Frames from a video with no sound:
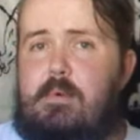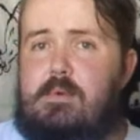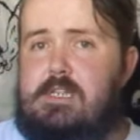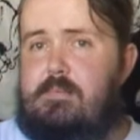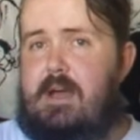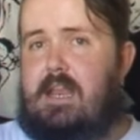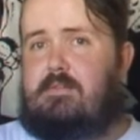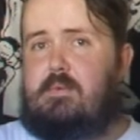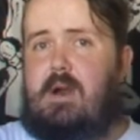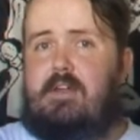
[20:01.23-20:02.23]
which my
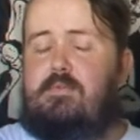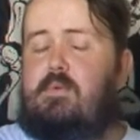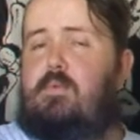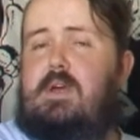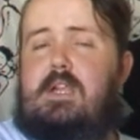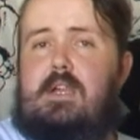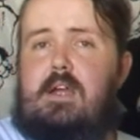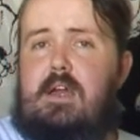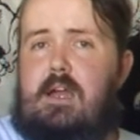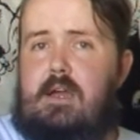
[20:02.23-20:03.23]
lovely wife
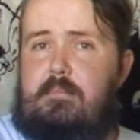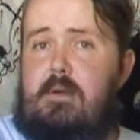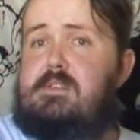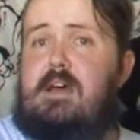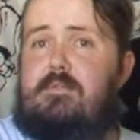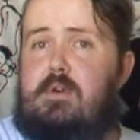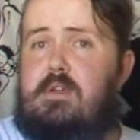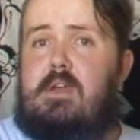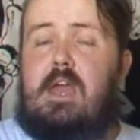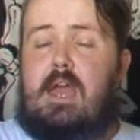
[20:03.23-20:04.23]
will post up for
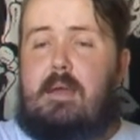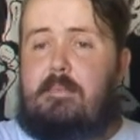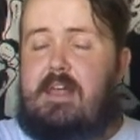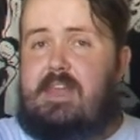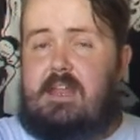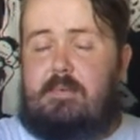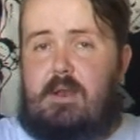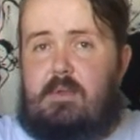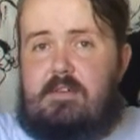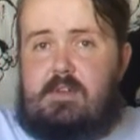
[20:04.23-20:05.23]
you. But that's
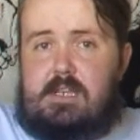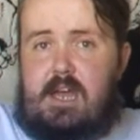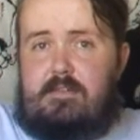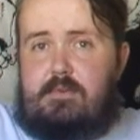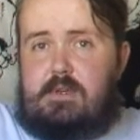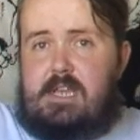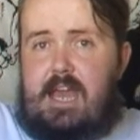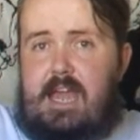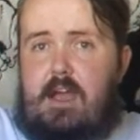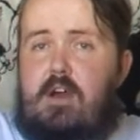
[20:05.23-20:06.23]
about all I've got time for
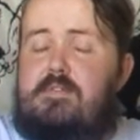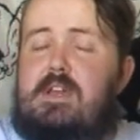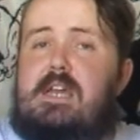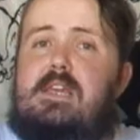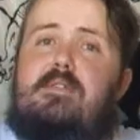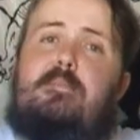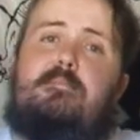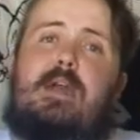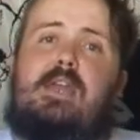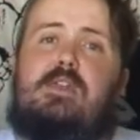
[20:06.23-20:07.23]
today. I hope you guys have an
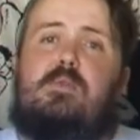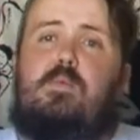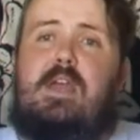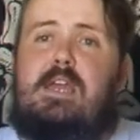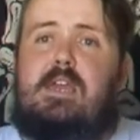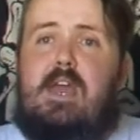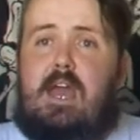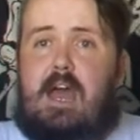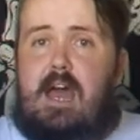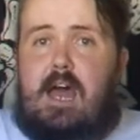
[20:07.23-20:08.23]
amazing week.
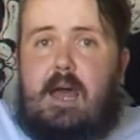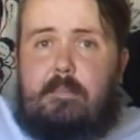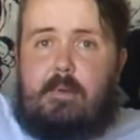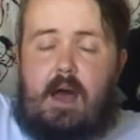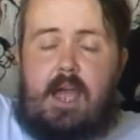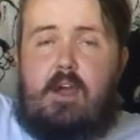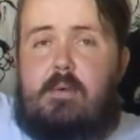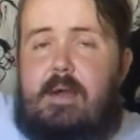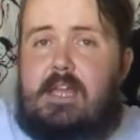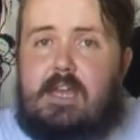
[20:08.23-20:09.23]
I
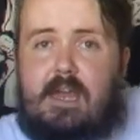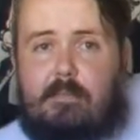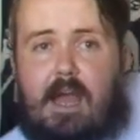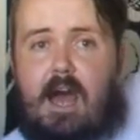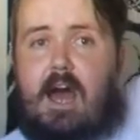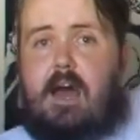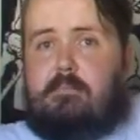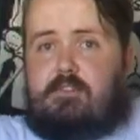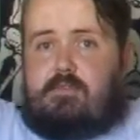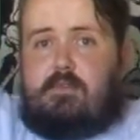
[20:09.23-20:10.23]
hope I can keep my
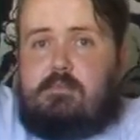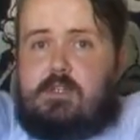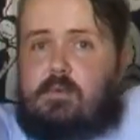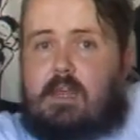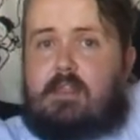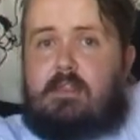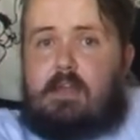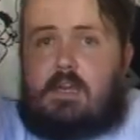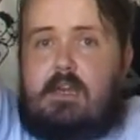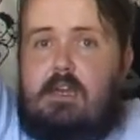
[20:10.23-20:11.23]
arms from doing
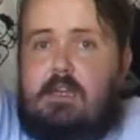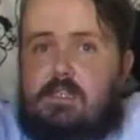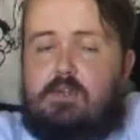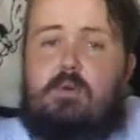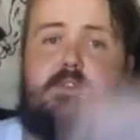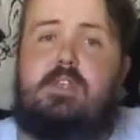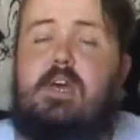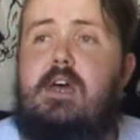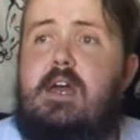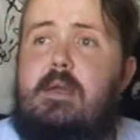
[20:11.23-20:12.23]
this all the
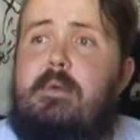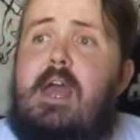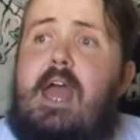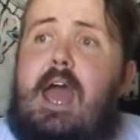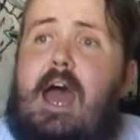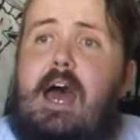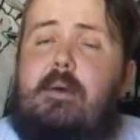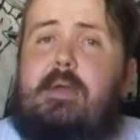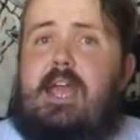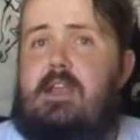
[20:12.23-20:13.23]
time.
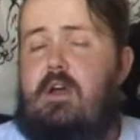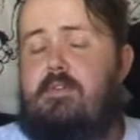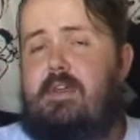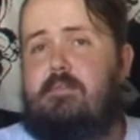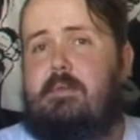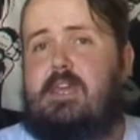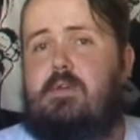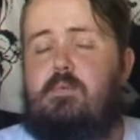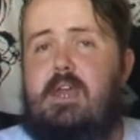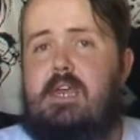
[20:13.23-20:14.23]
And hope you have an
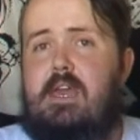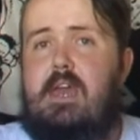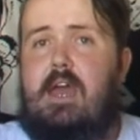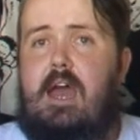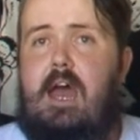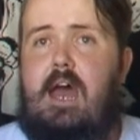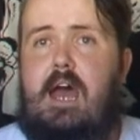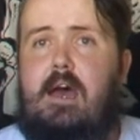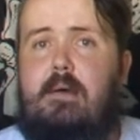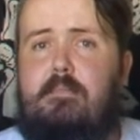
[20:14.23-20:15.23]
amazing week.
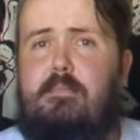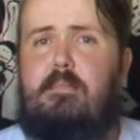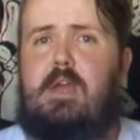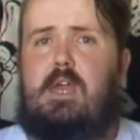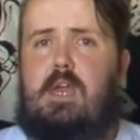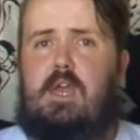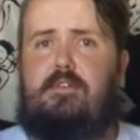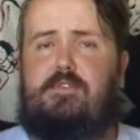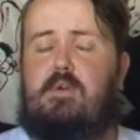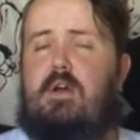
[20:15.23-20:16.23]

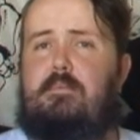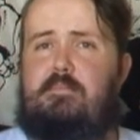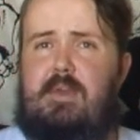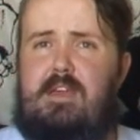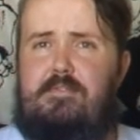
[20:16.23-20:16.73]
If you're on...